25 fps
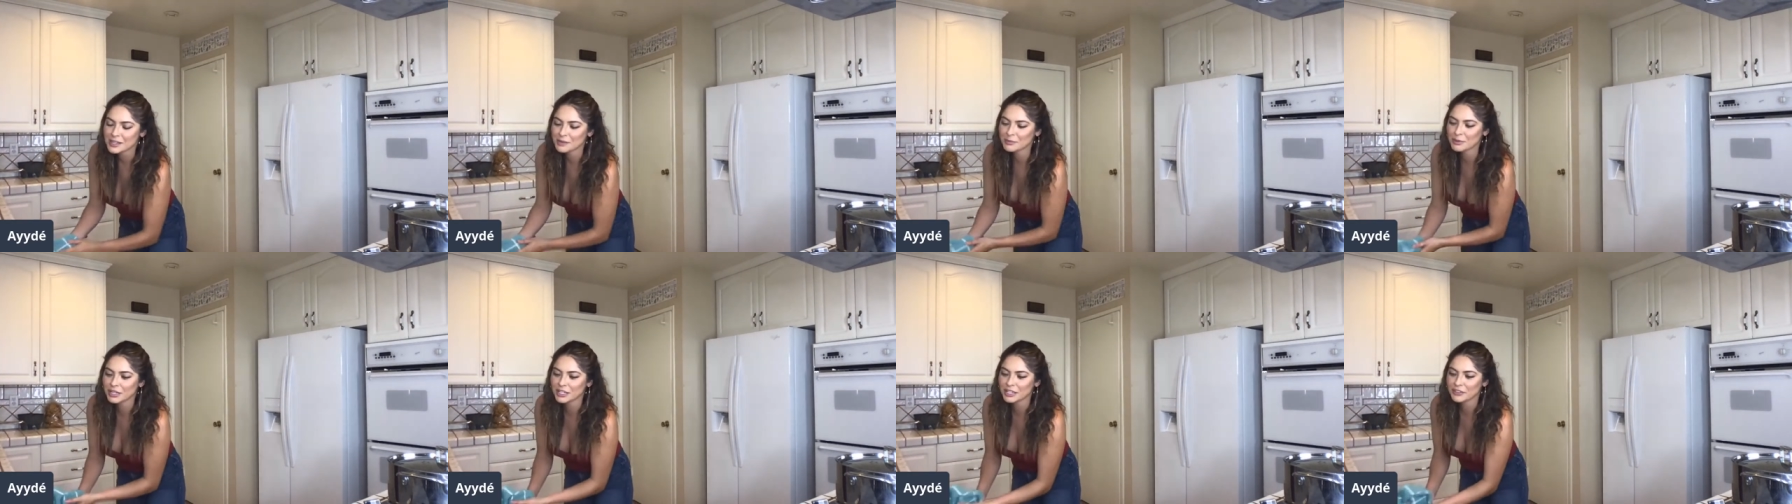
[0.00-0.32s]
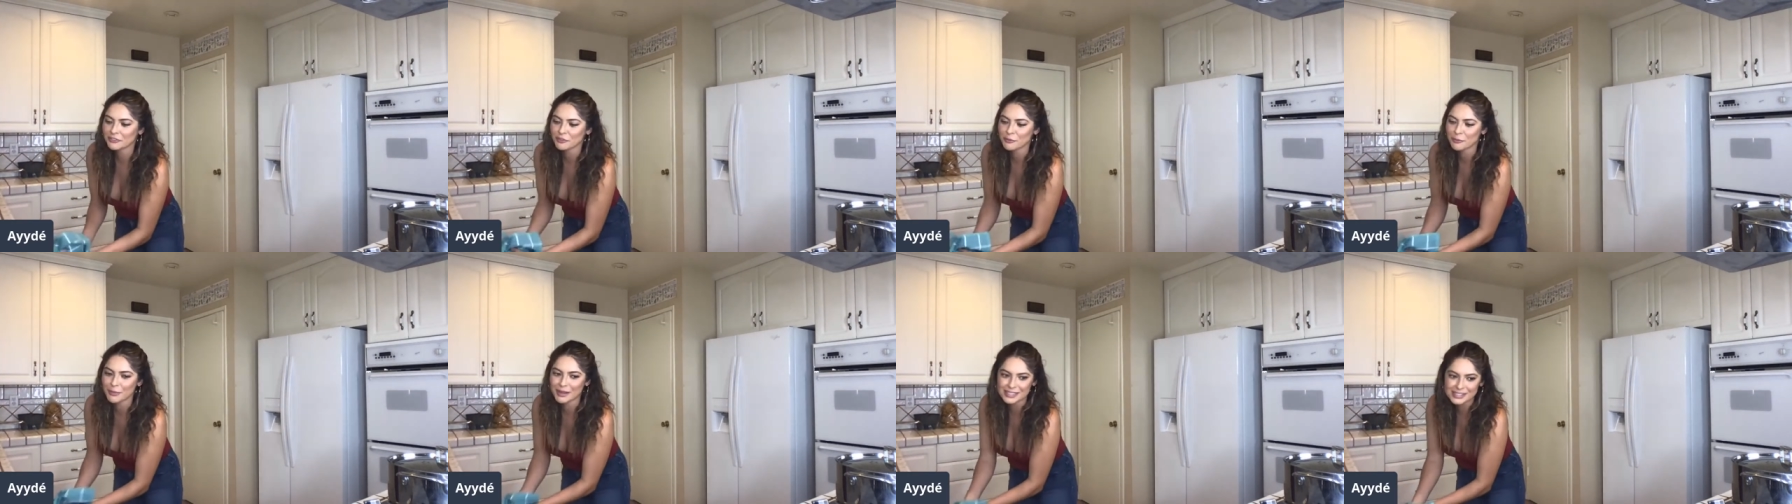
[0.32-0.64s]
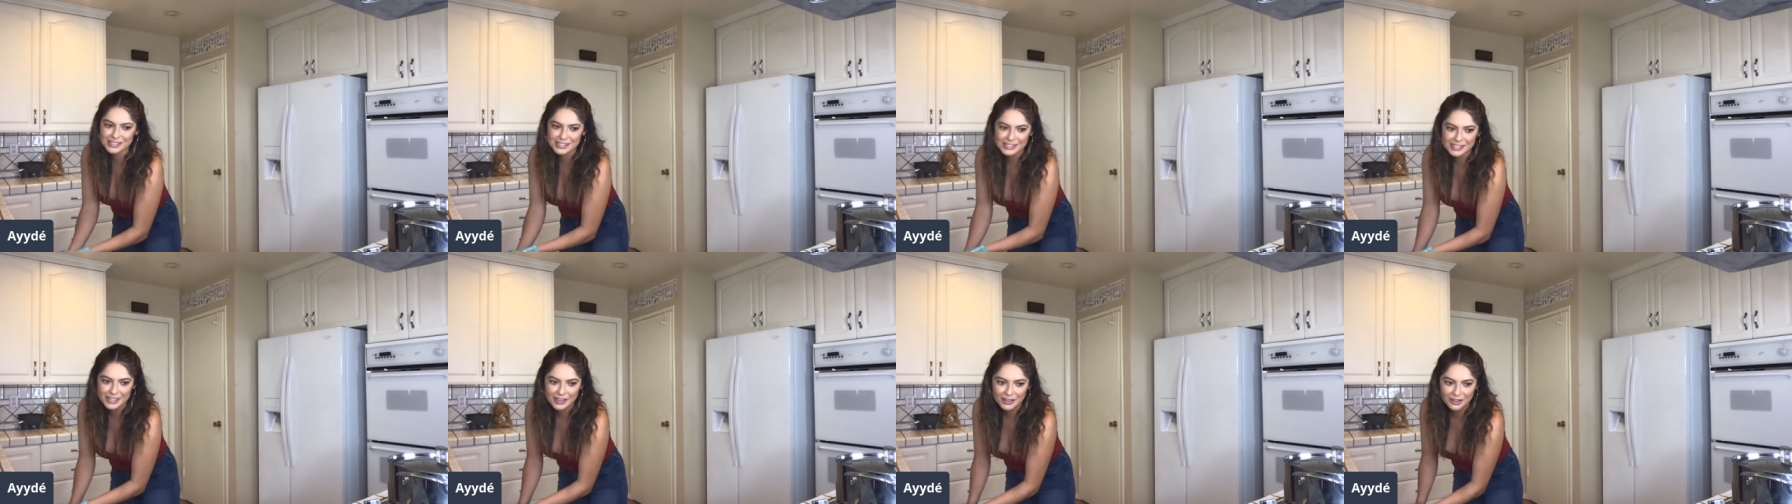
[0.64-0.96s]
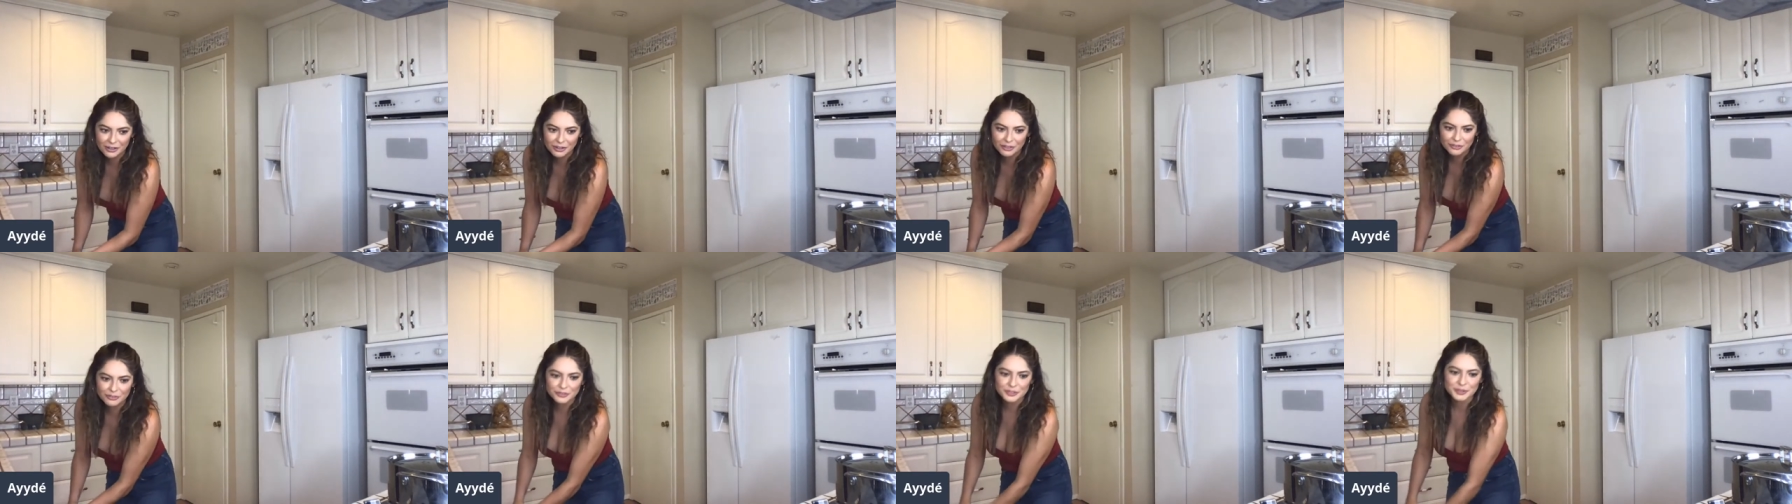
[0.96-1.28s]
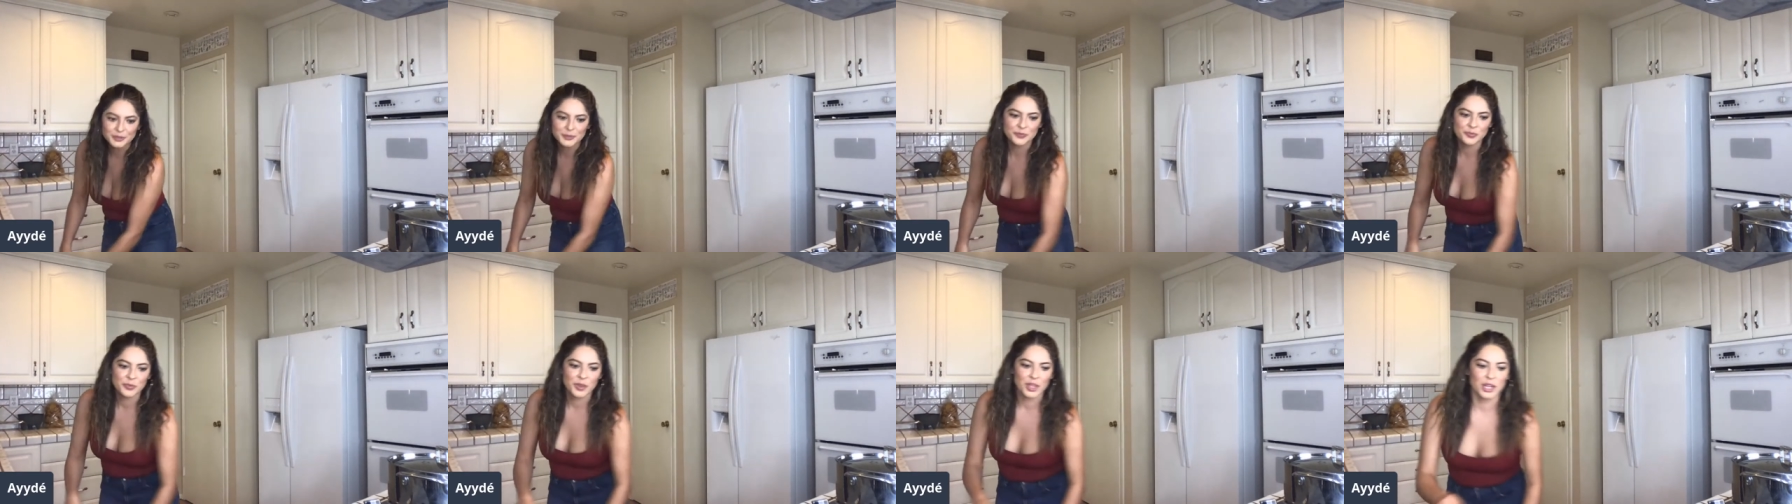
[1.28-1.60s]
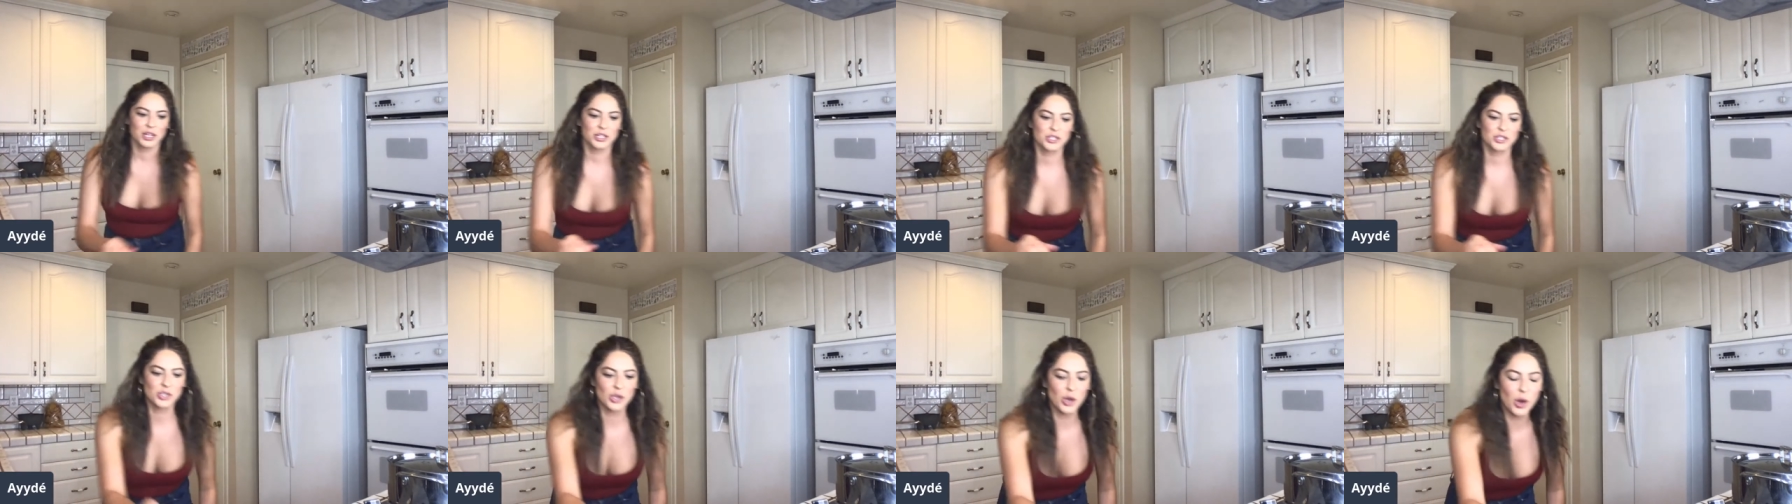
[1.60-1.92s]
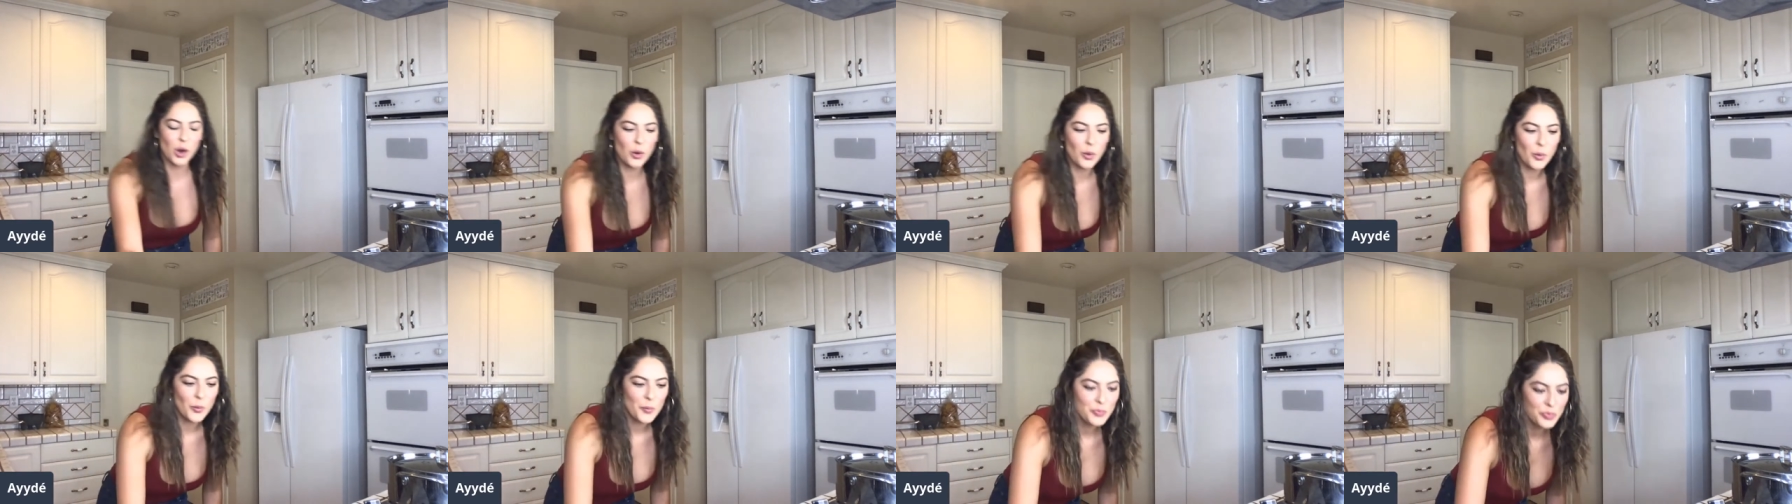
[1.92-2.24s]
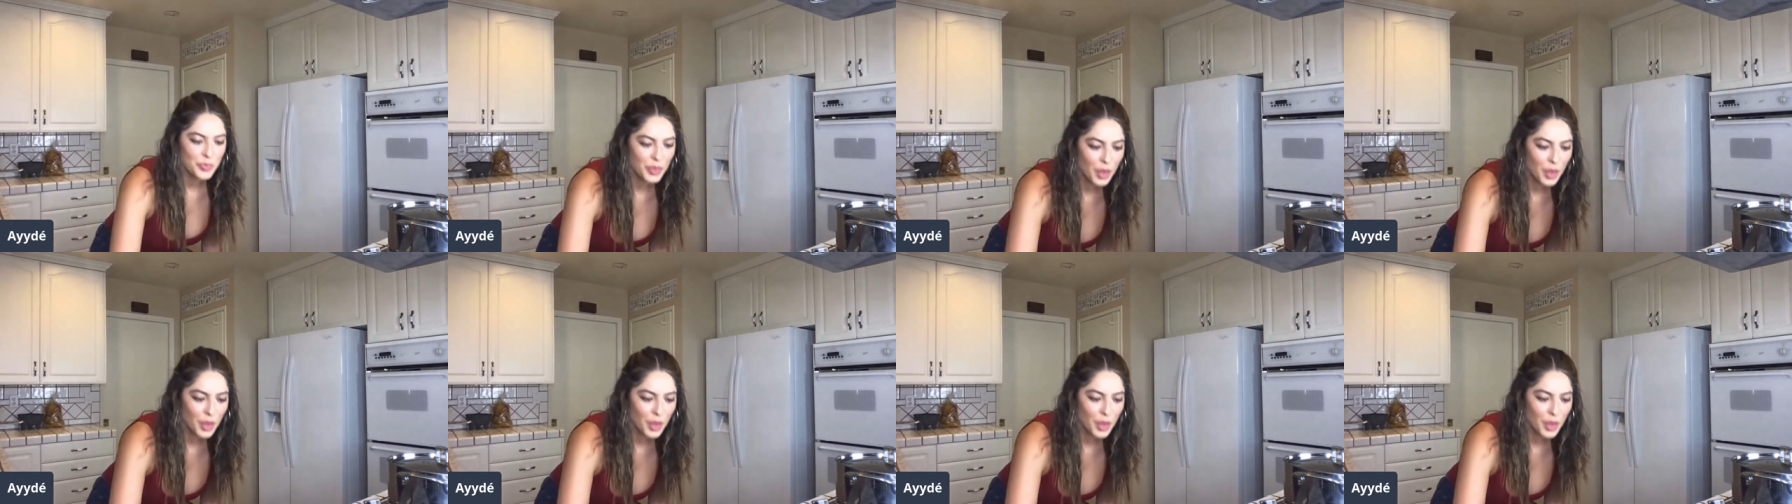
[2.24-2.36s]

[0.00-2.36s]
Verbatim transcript: I'm cooking for myself. So,